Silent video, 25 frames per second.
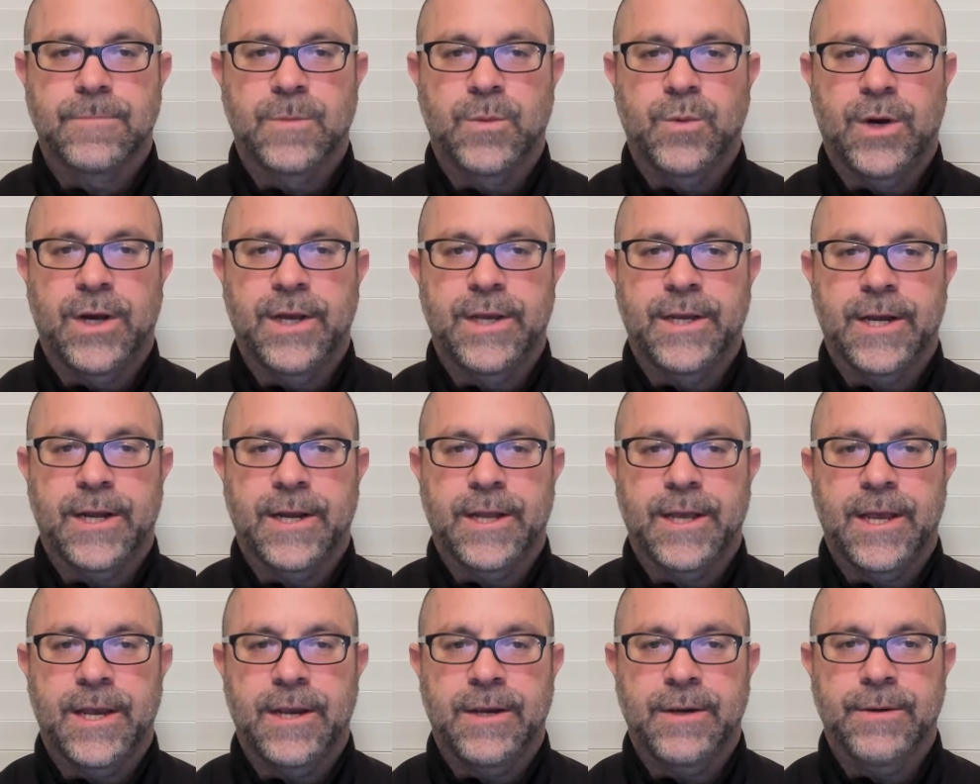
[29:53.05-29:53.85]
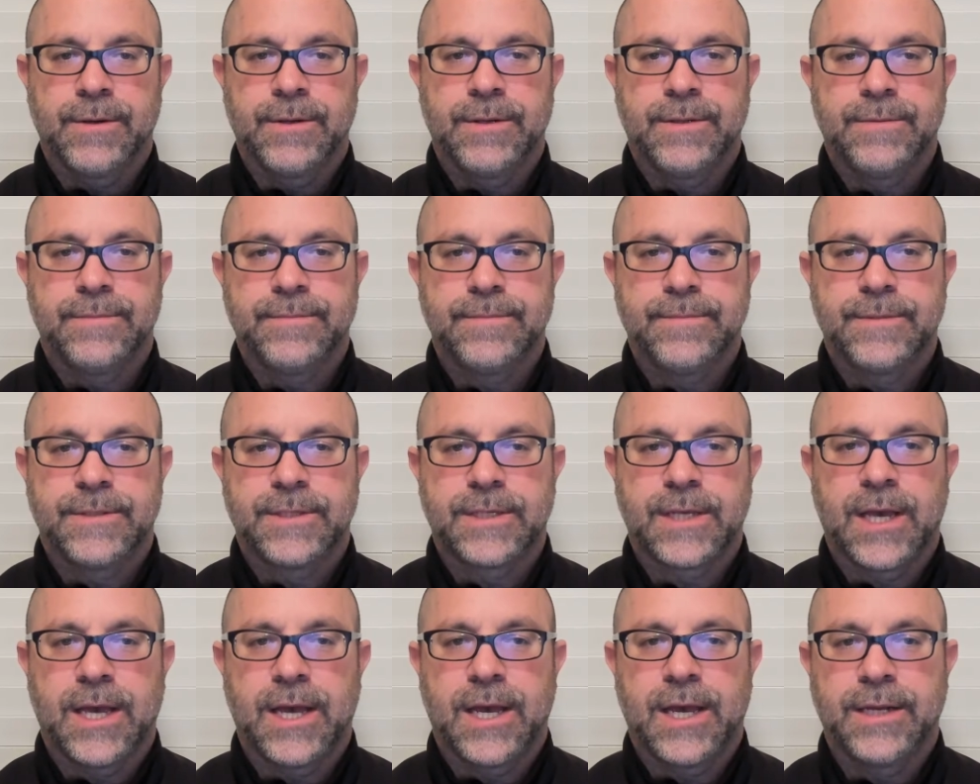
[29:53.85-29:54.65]
why he got angry,
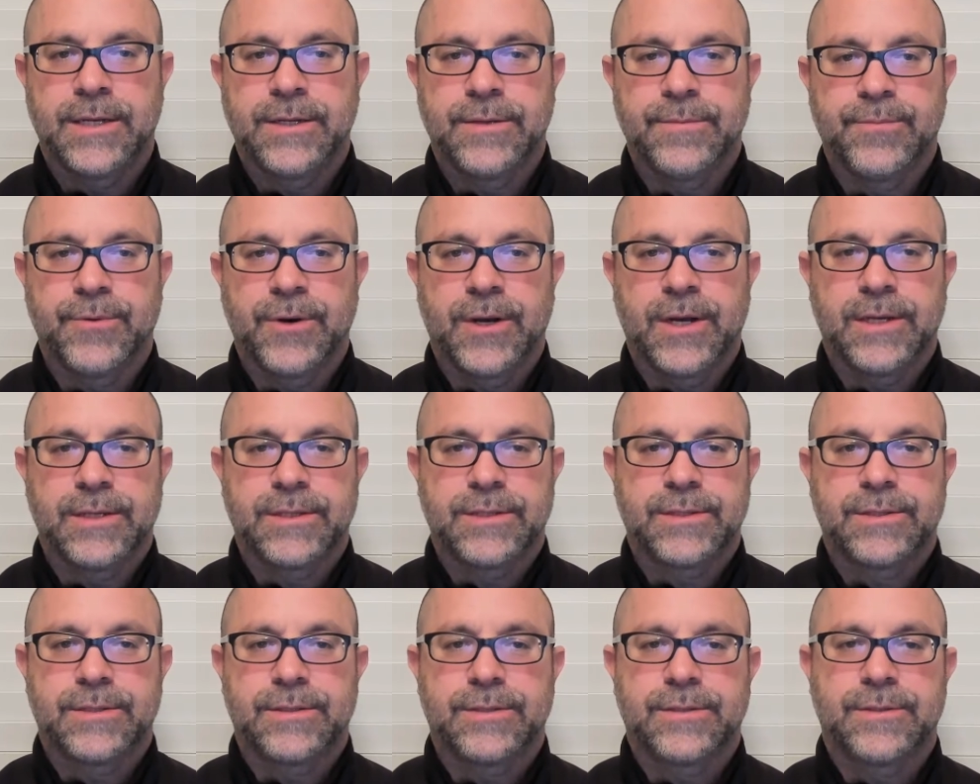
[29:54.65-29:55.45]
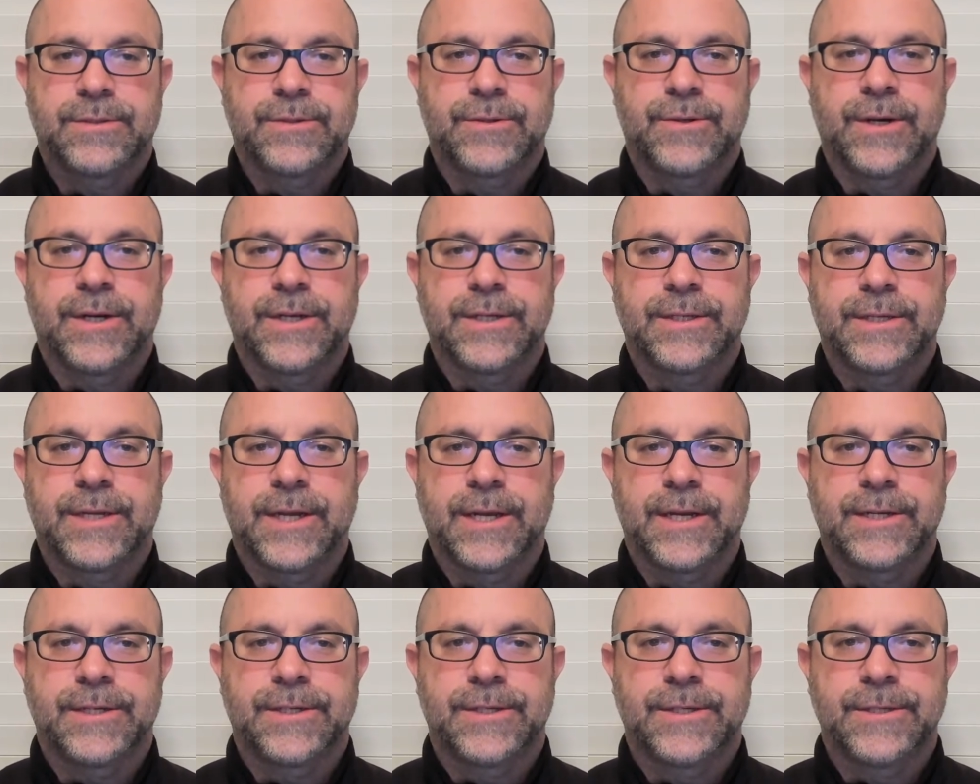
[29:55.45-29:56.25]
sad, depressed, stressed,
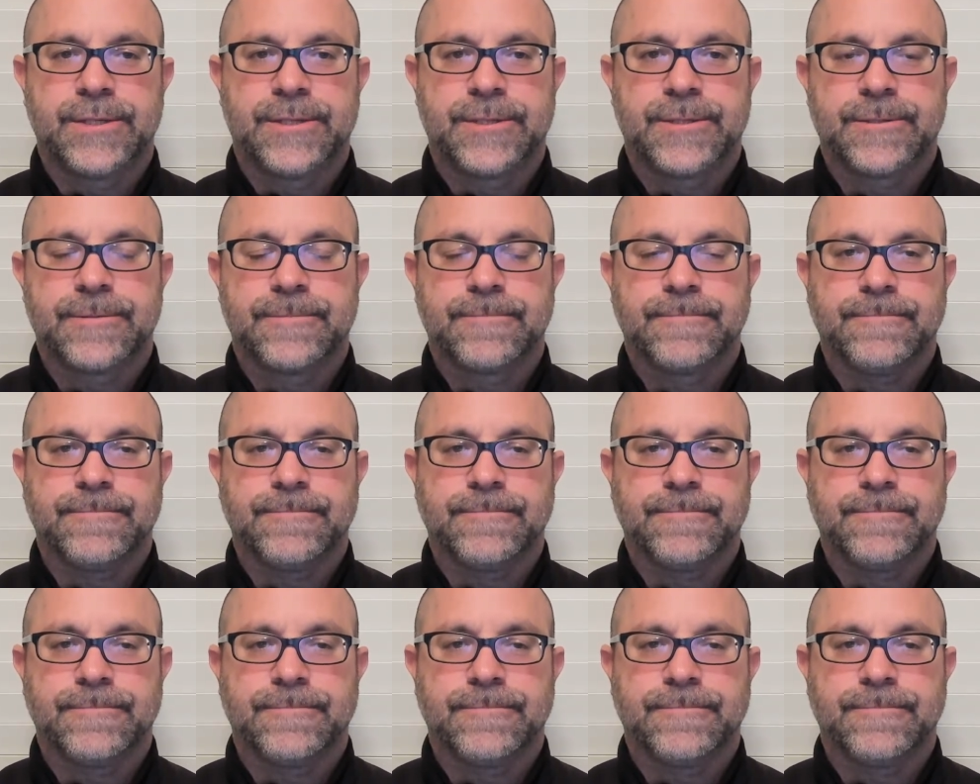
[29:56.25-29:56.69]
anxious.